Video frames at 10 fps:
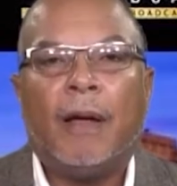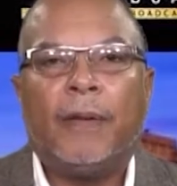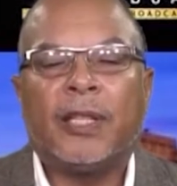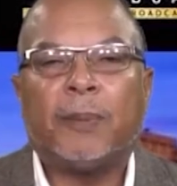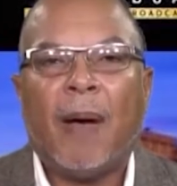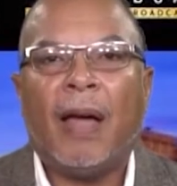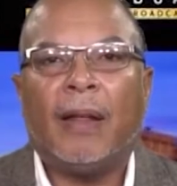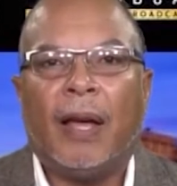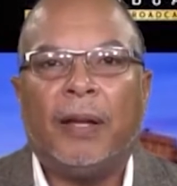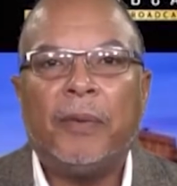The
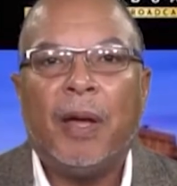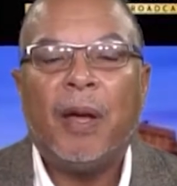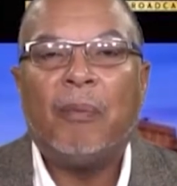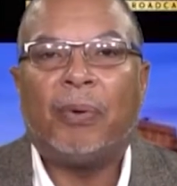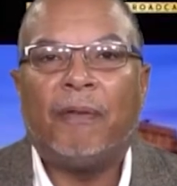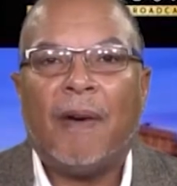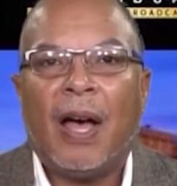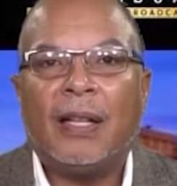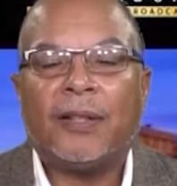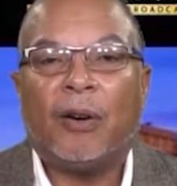Spotlight
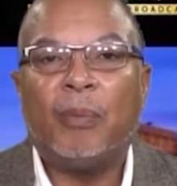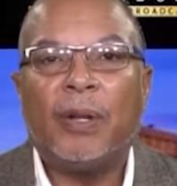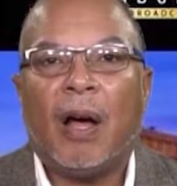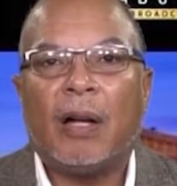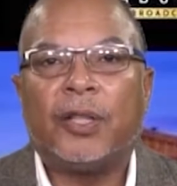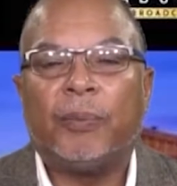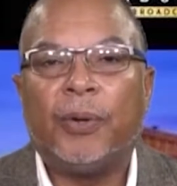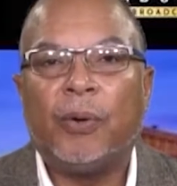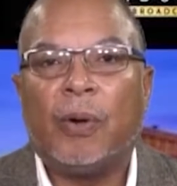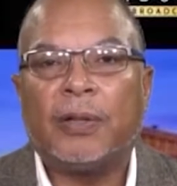provides urban
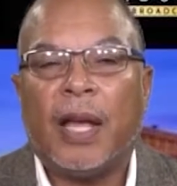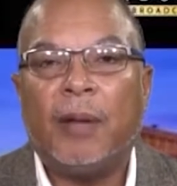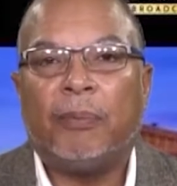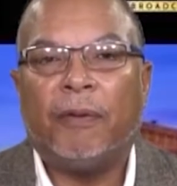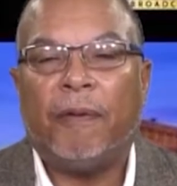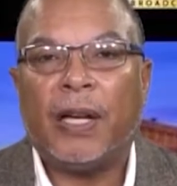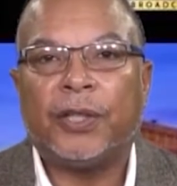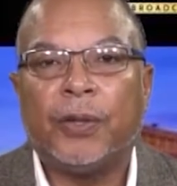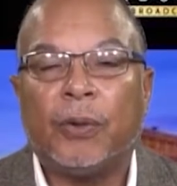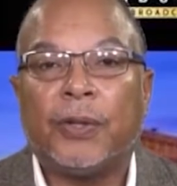entrepreneurs and
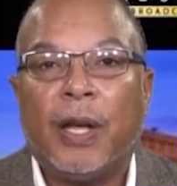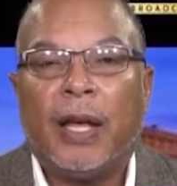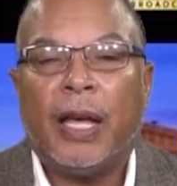professionals